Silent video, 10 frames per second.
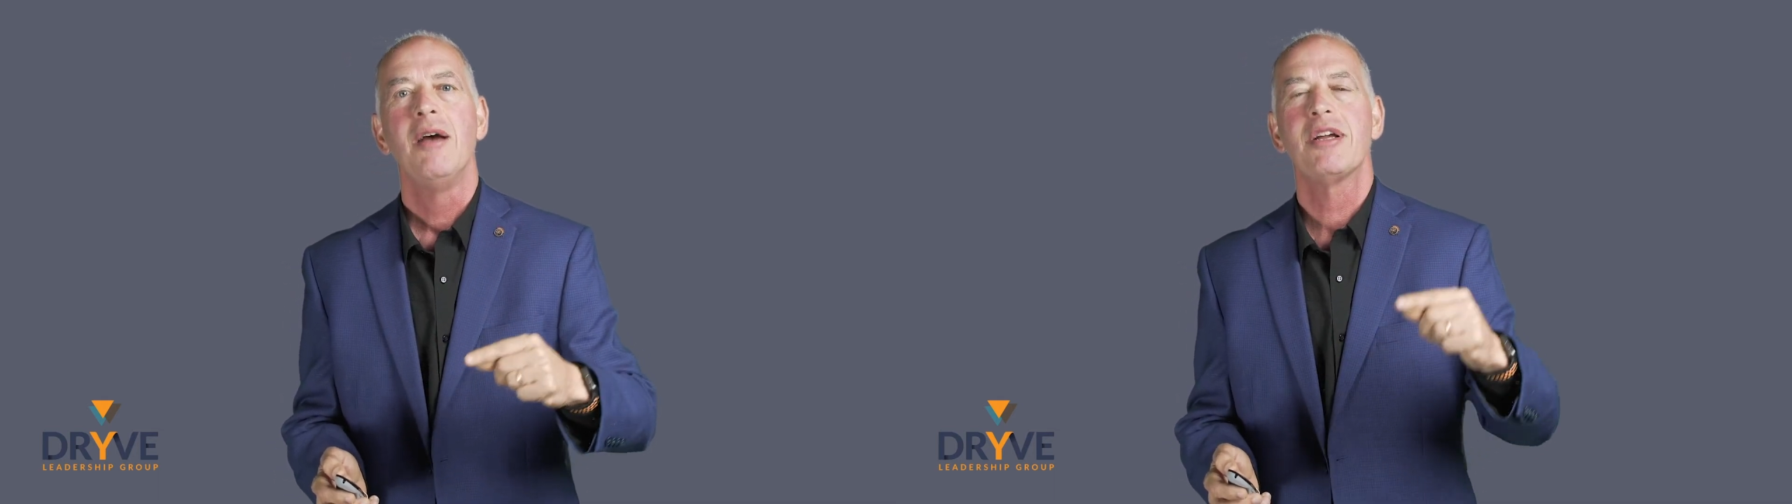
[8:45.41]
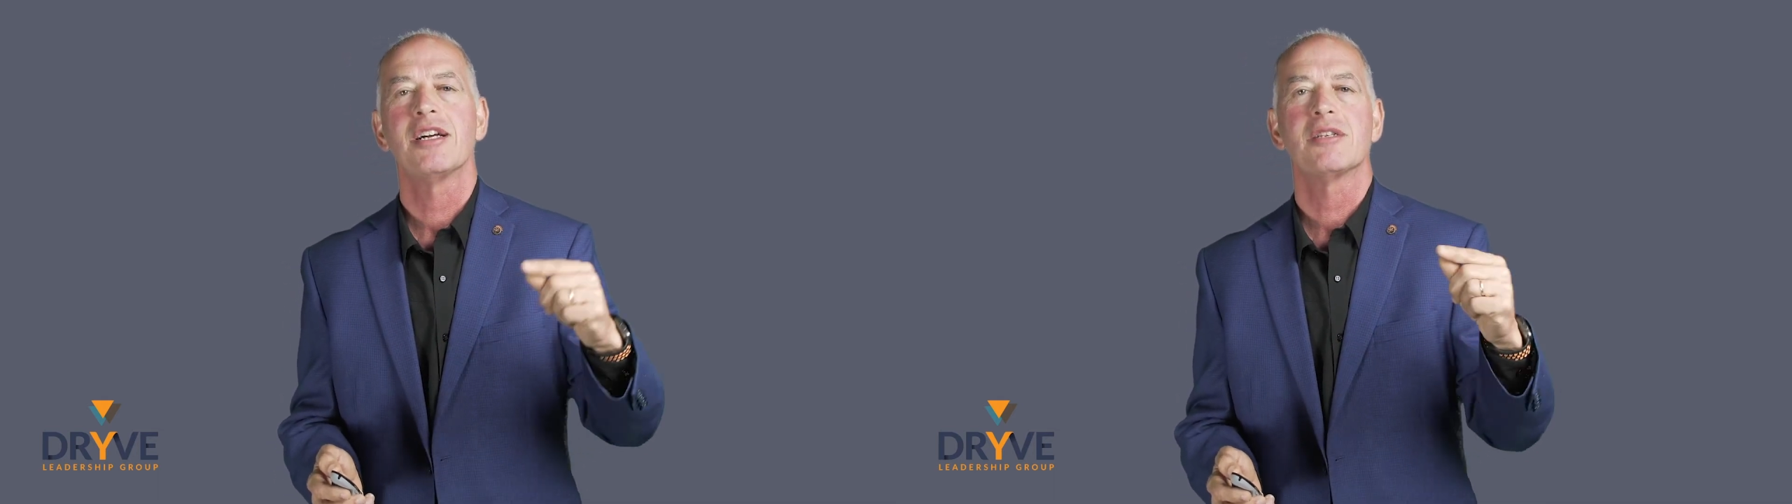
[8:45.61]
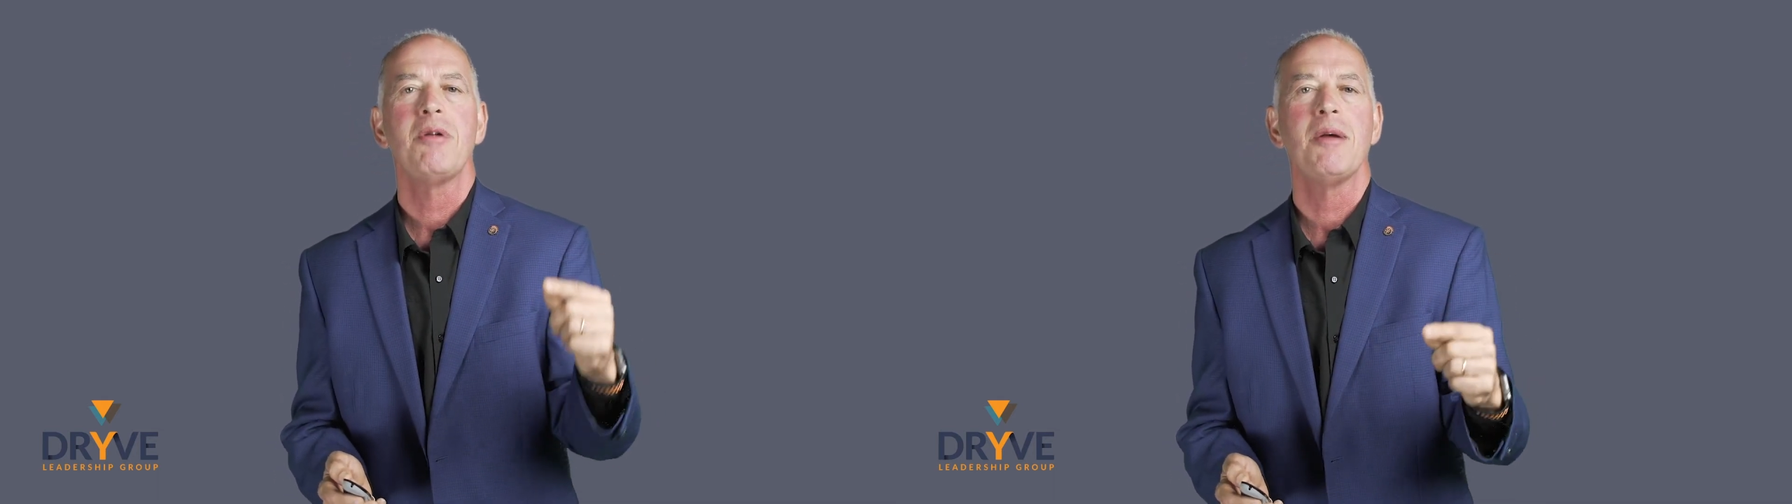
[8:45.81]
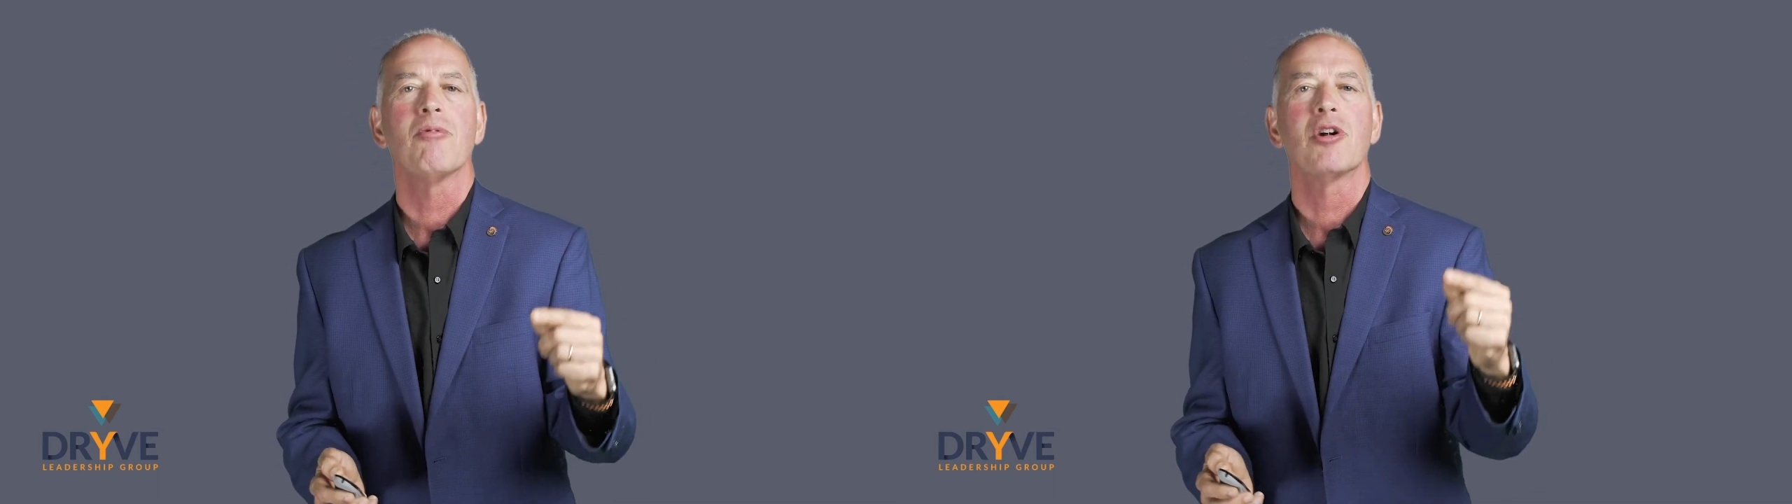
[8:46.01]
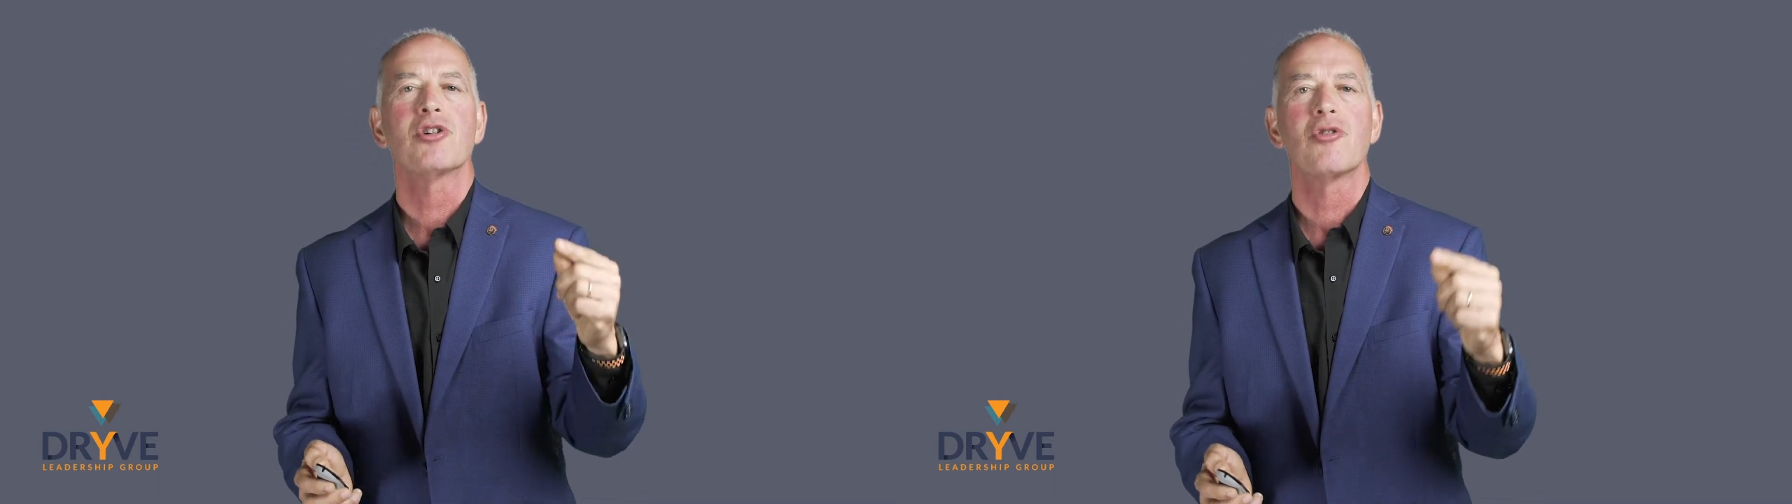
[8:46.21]
because
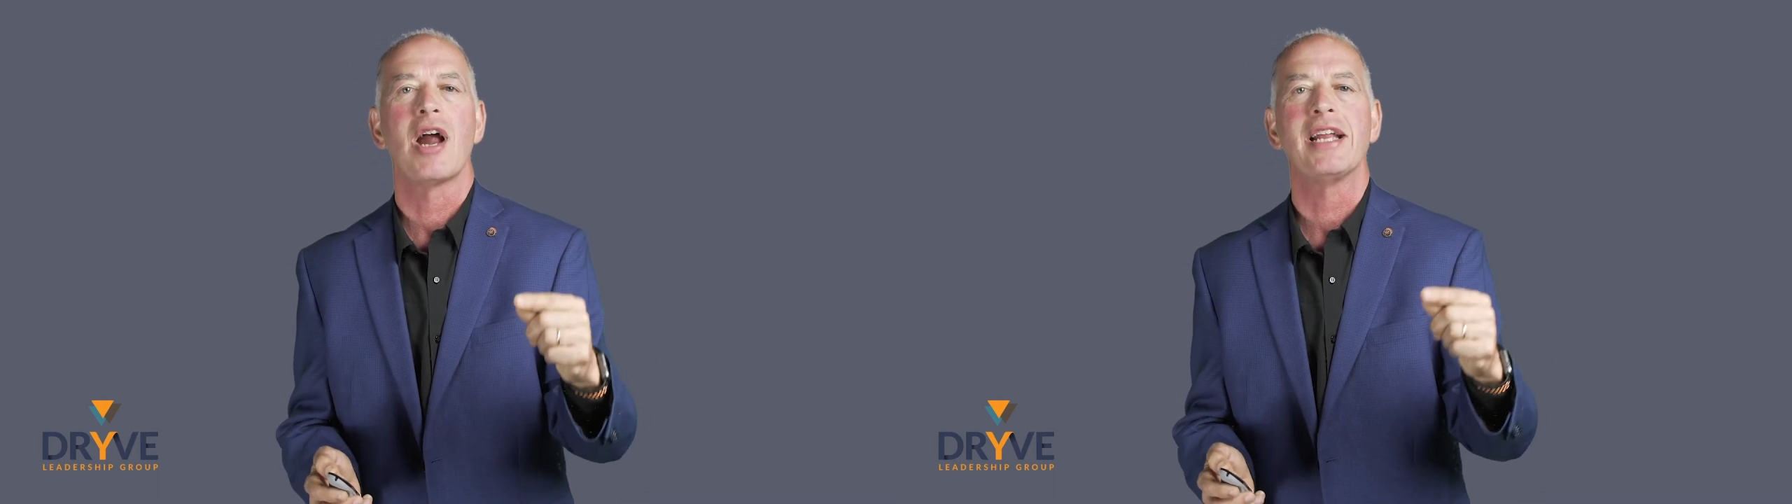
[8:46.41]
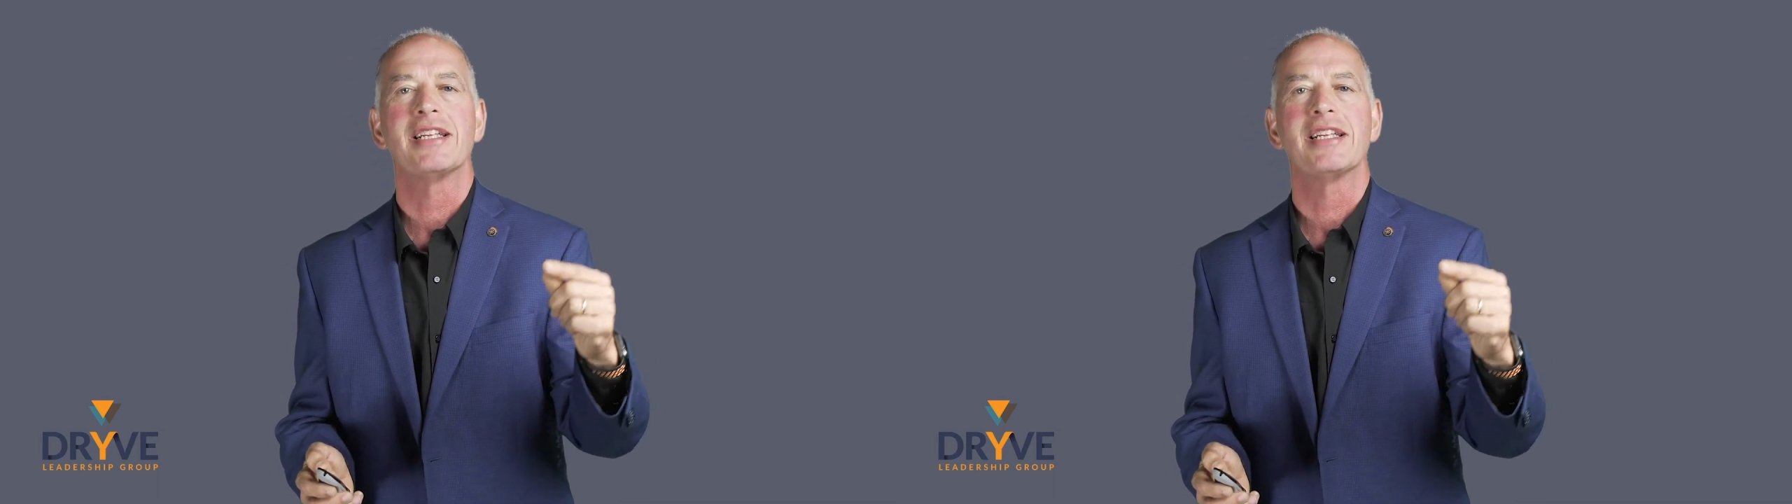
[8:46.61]
people are trying